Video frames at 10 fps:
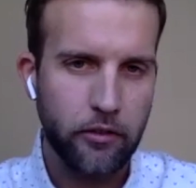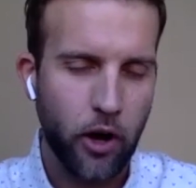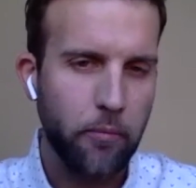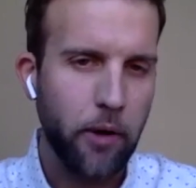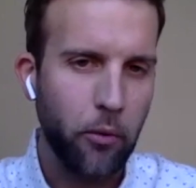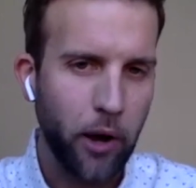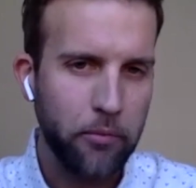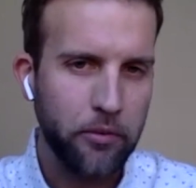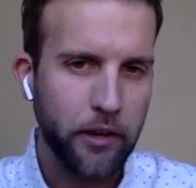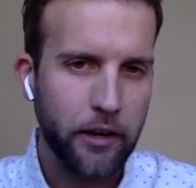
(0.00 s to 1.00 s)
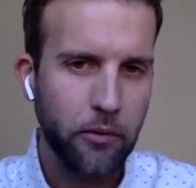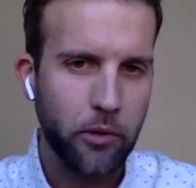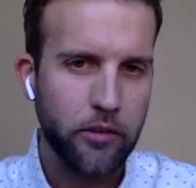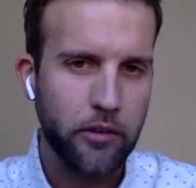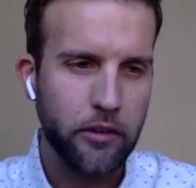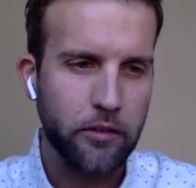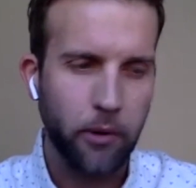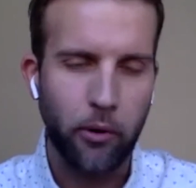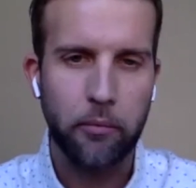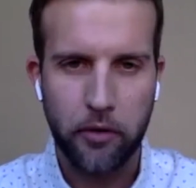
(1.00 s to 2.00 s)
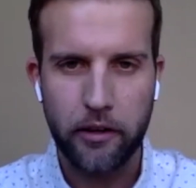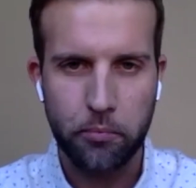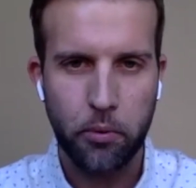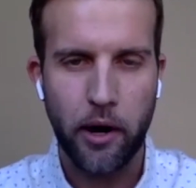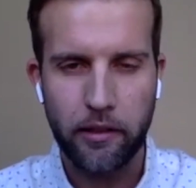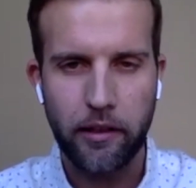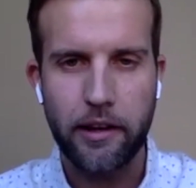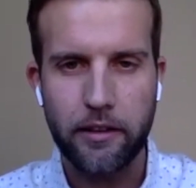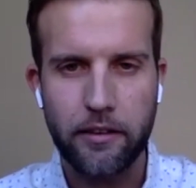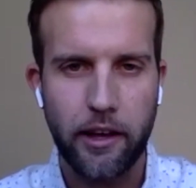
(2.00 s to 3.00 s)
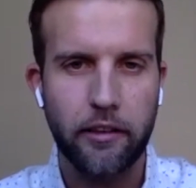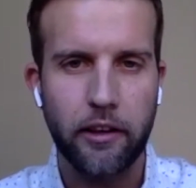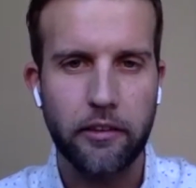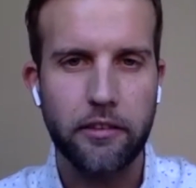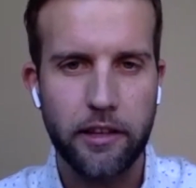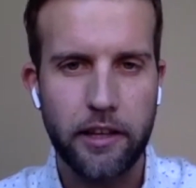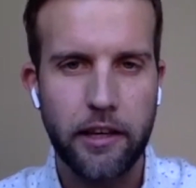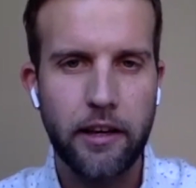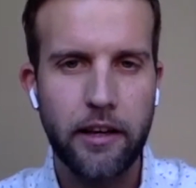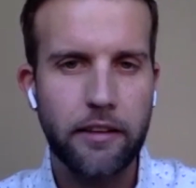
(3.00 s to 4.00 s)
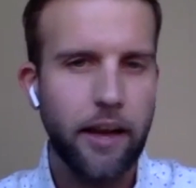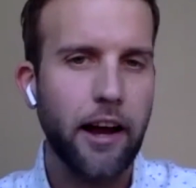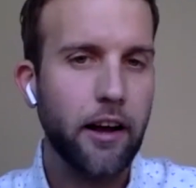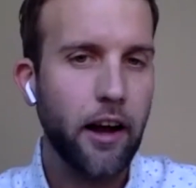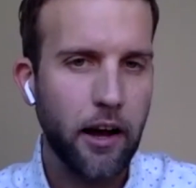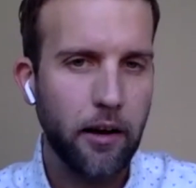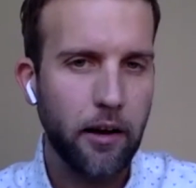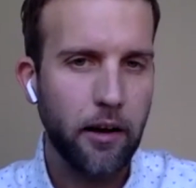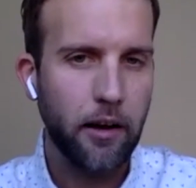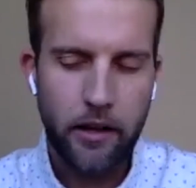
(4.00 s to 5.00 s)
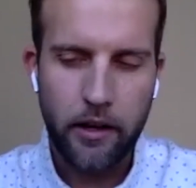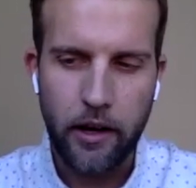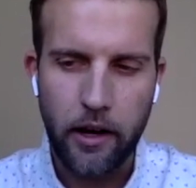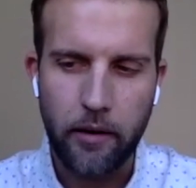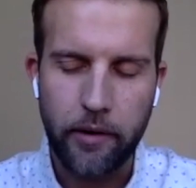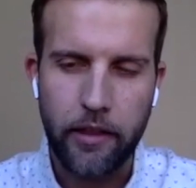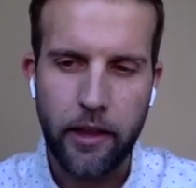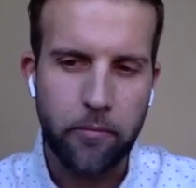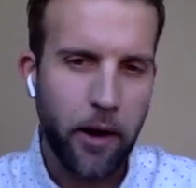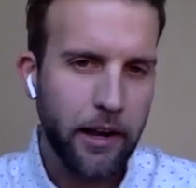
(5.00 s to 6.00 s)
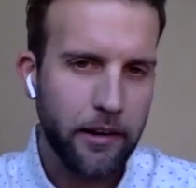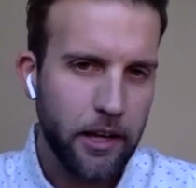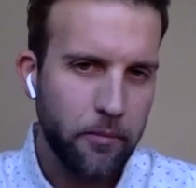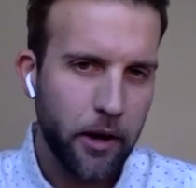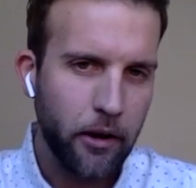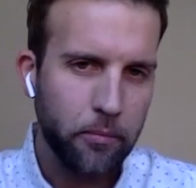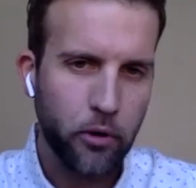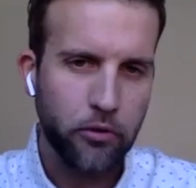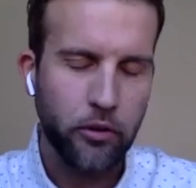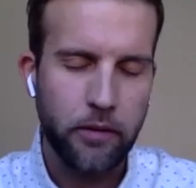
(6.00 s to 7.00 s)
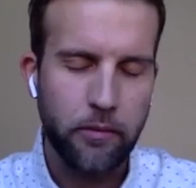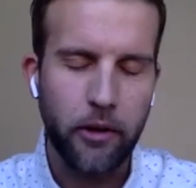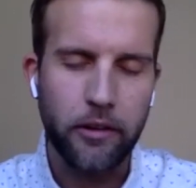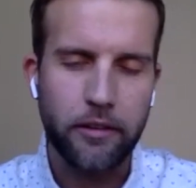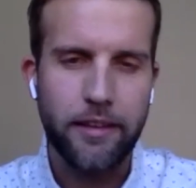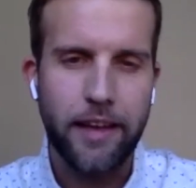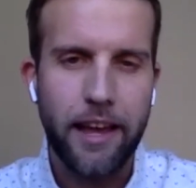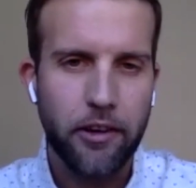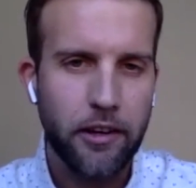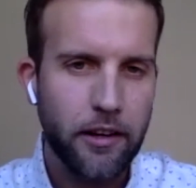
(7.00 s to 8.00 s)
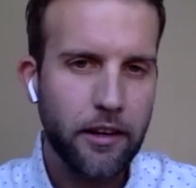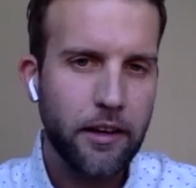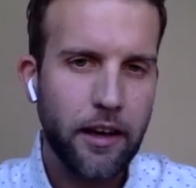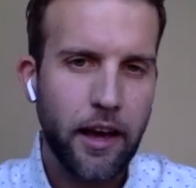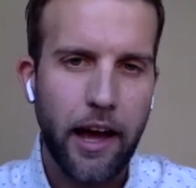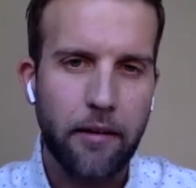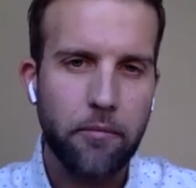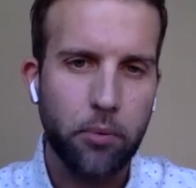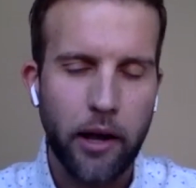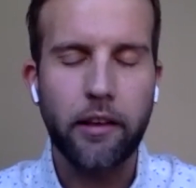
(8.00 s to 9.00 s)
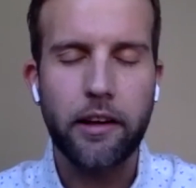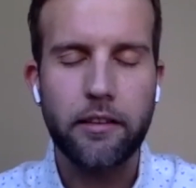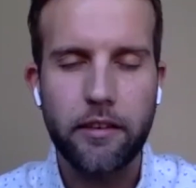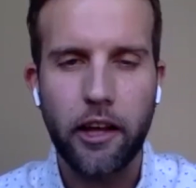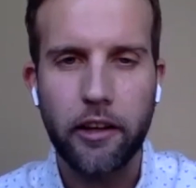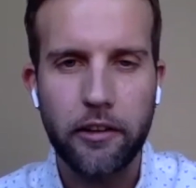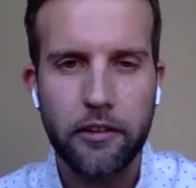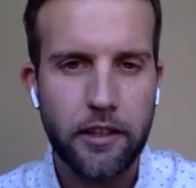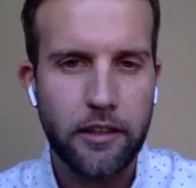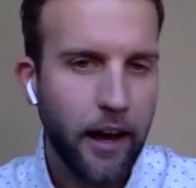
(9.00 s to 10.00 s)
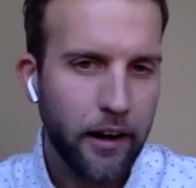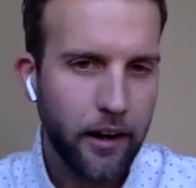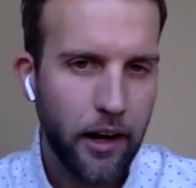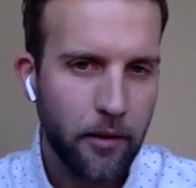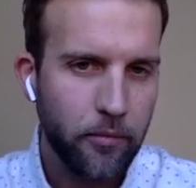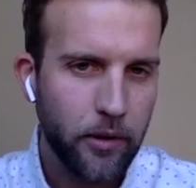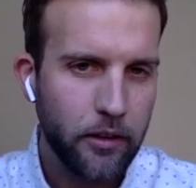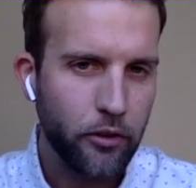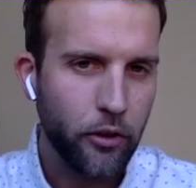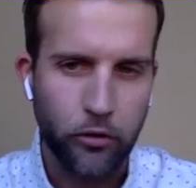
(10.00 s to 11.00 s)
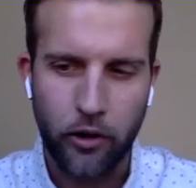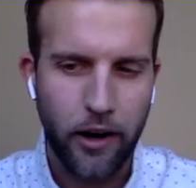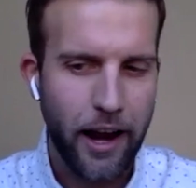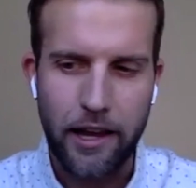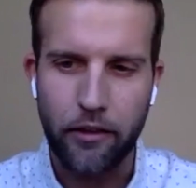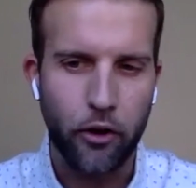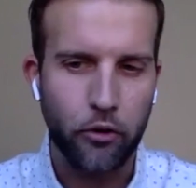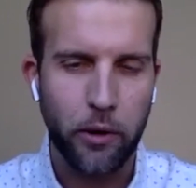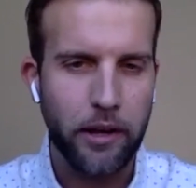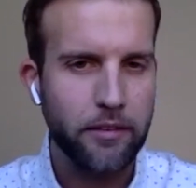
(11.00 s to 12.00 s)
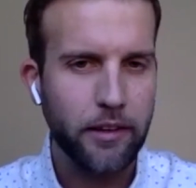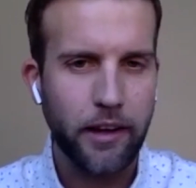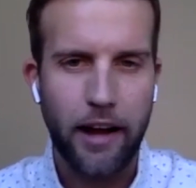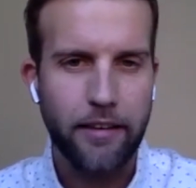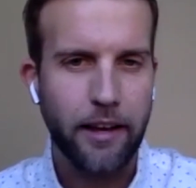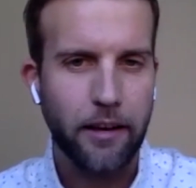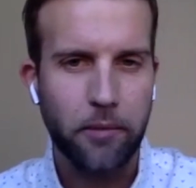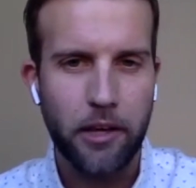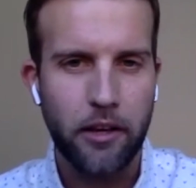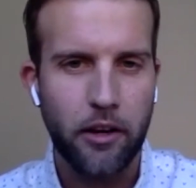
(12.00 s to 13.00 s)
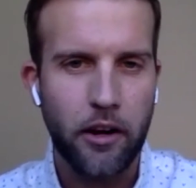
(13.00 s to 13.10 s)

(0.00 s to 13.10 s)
my website, my website is brightlightsllc.com. And then my personal email is david@brightlightsllc.com. And so any of those ways to contact me, you're